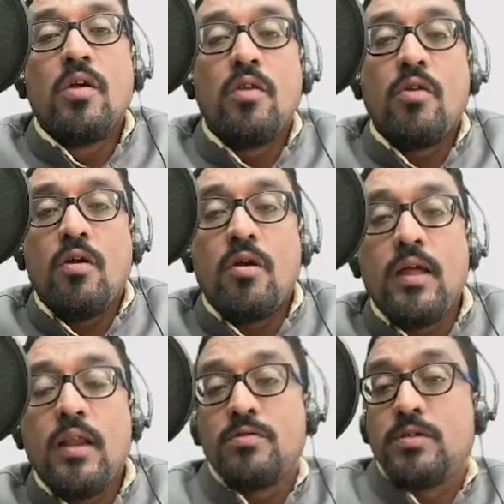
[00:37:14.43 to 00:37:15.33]
Lord
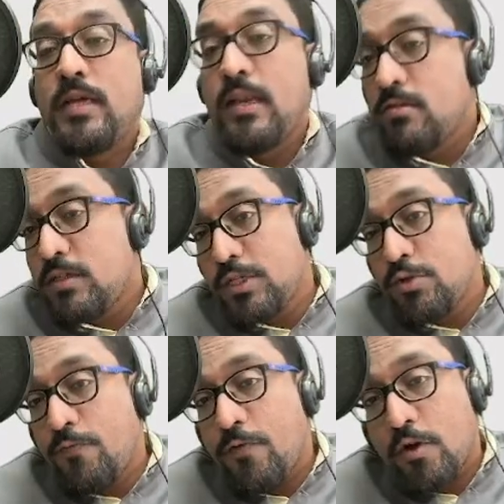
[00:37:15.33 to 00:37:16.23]
Dalhousie. Dalhousie is
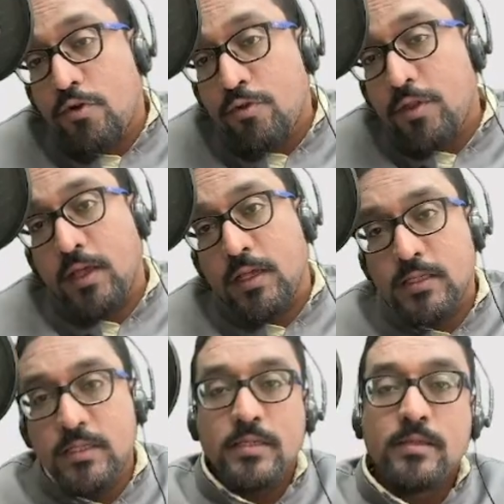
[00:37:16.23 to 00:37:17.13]
known for two
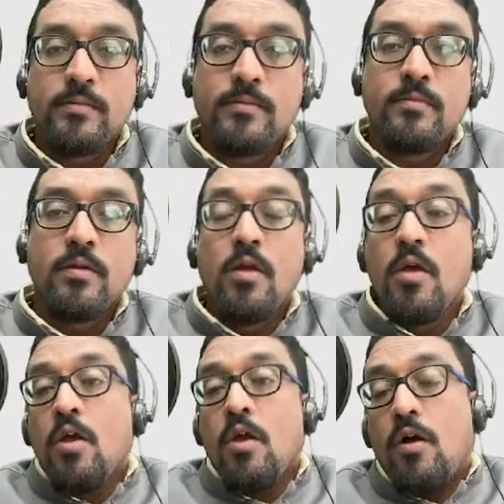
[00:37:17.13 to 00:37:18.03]
things.
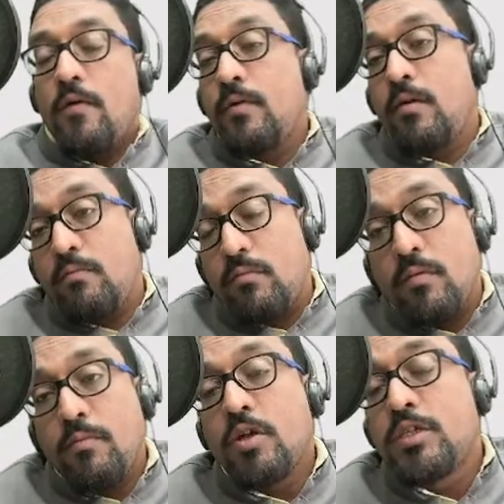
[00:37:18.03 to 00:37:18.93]

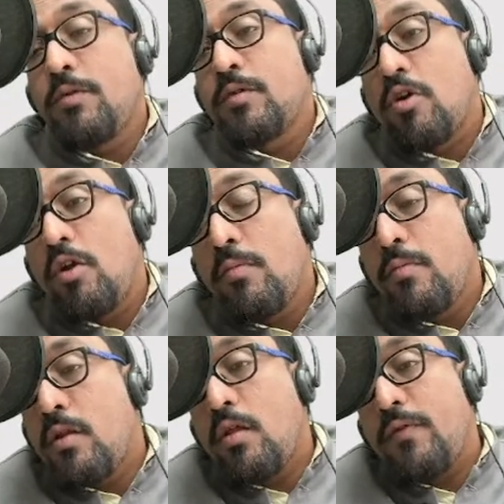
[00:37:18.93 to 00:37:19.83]
Because he was
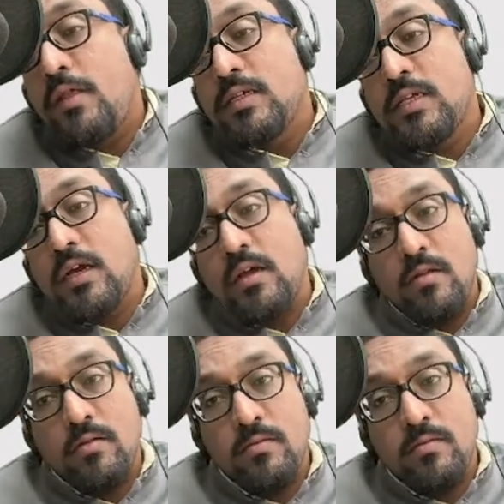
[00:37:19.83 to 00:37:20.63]
contemporary of Vidyasagar.